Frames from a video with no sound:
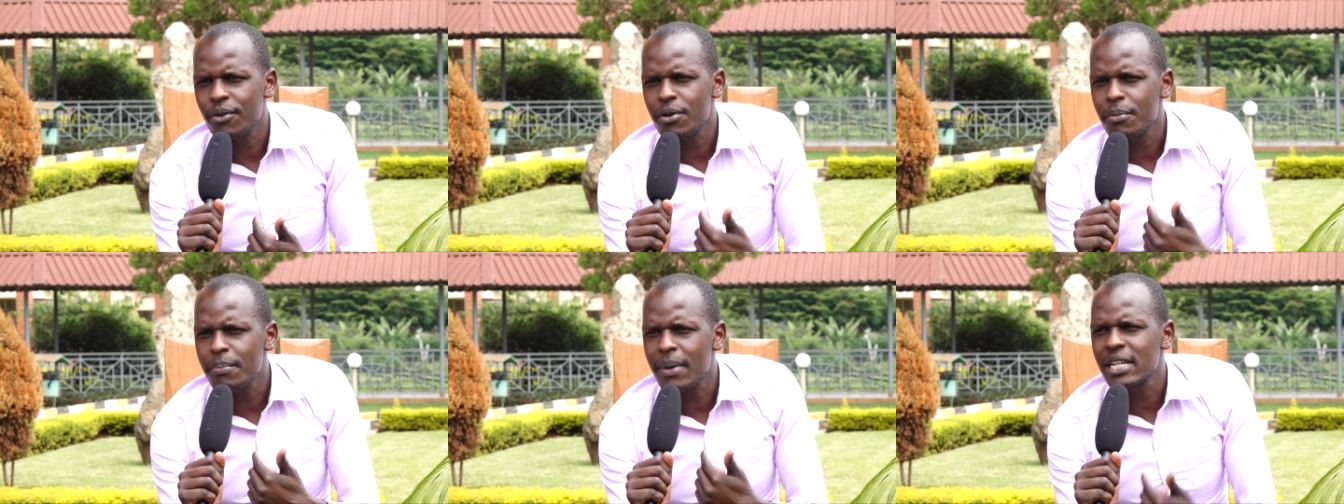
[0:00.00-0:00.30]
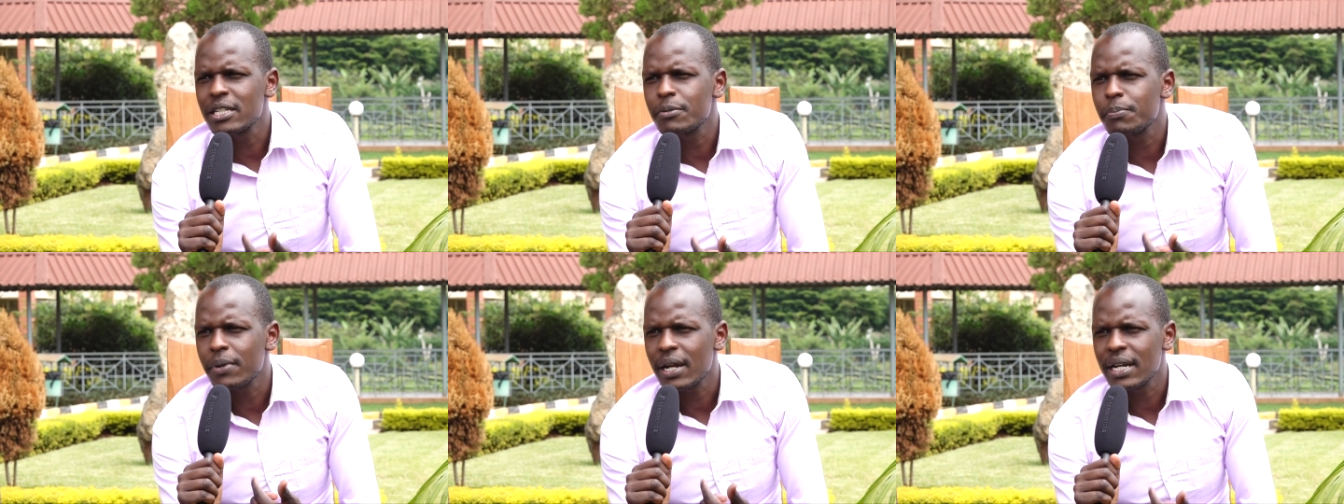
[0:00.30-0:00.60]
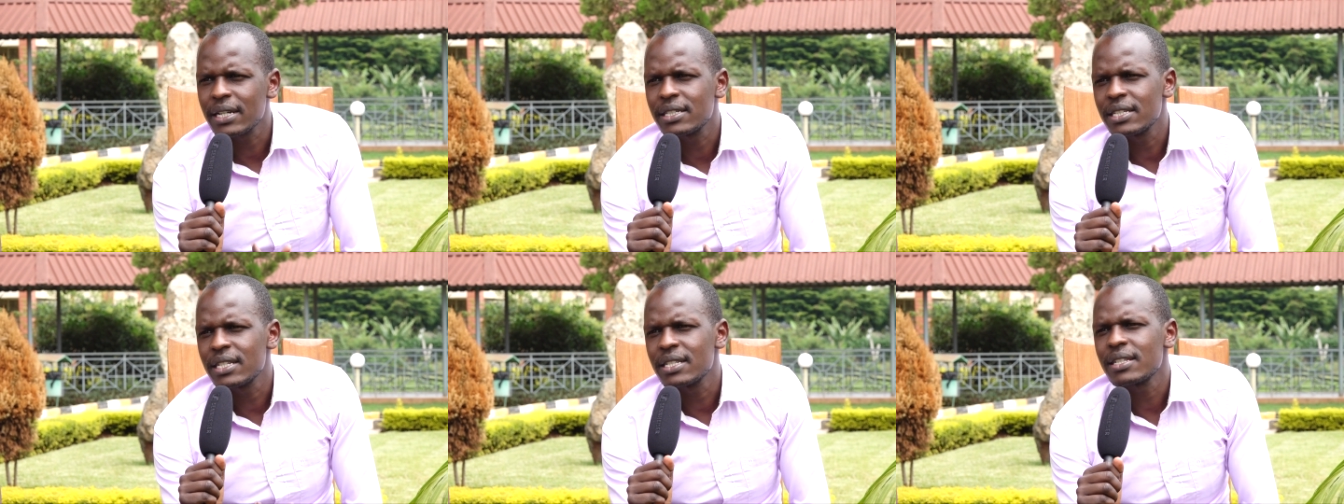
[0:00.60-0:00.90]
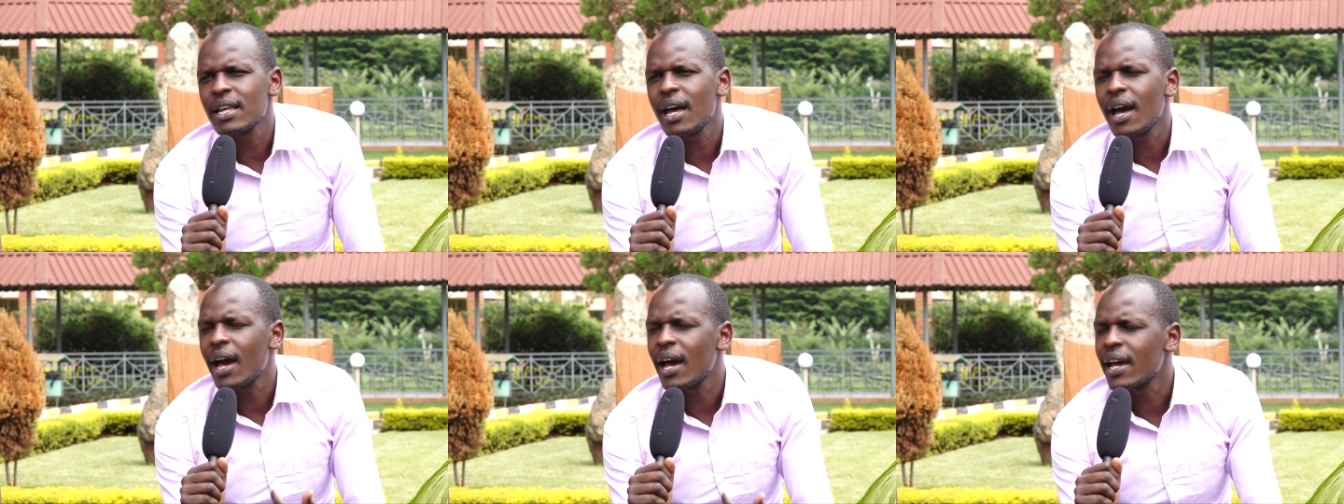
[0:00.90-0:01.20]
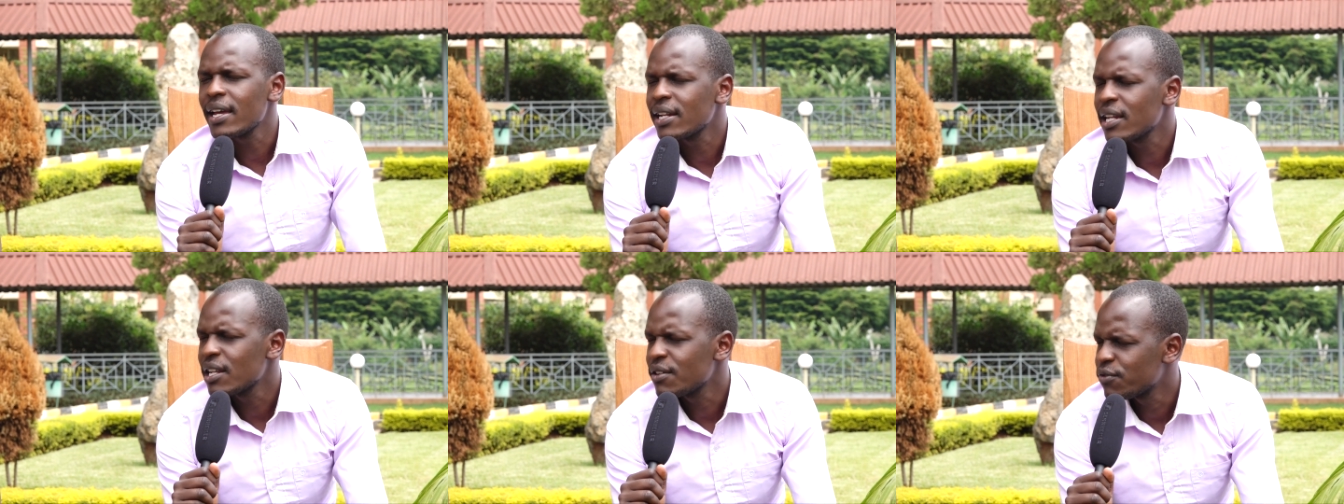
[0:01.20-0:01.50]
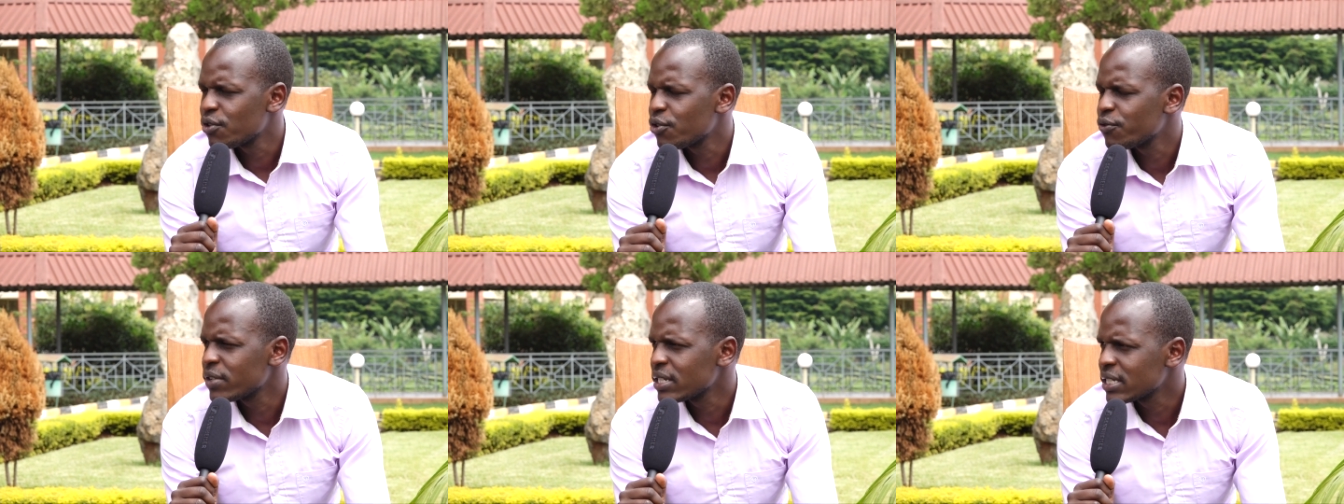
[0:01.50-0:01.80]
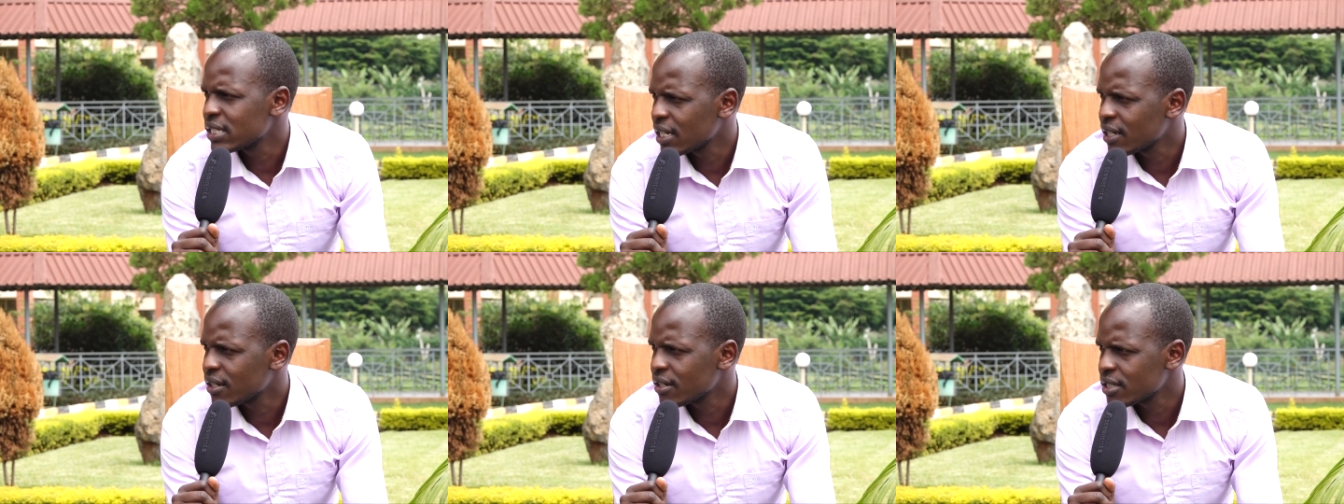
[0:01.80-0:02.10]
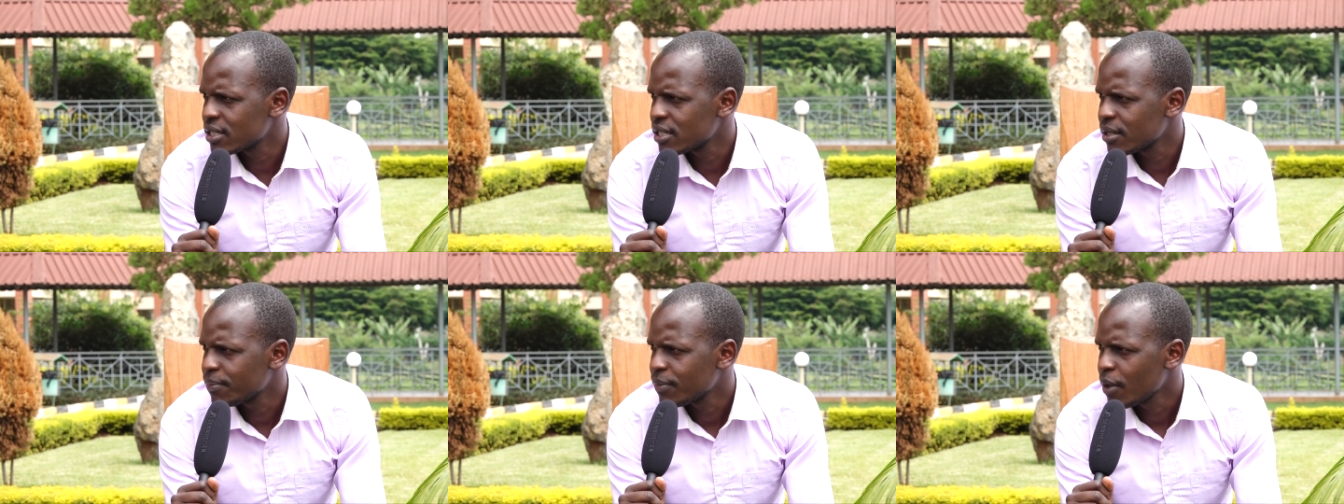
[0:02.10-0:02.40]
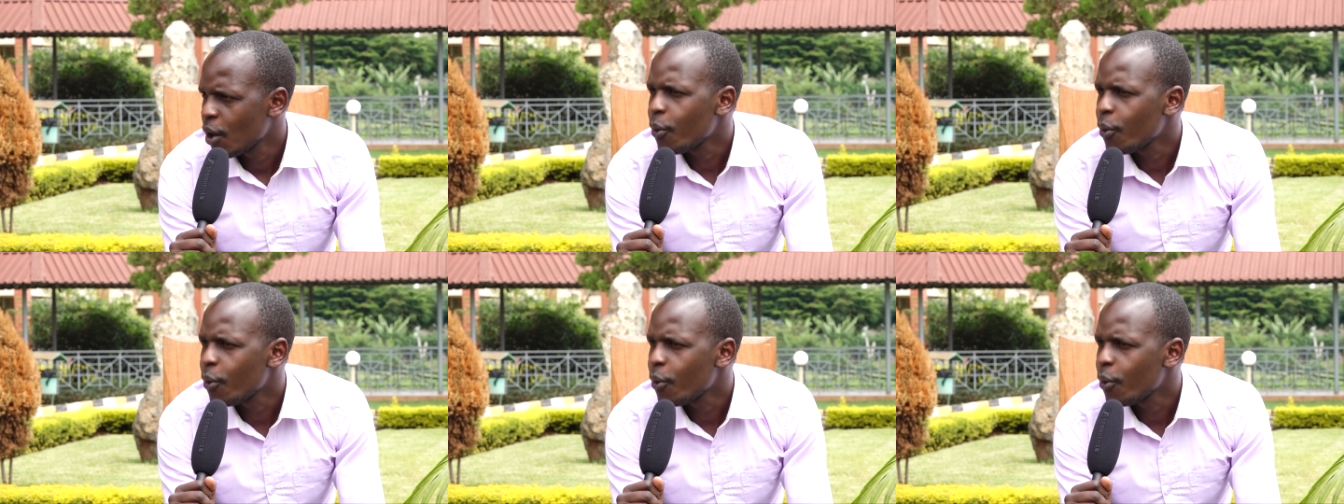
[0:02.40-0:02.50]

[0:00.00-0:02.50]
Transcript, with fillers: we must practice high level of integrity.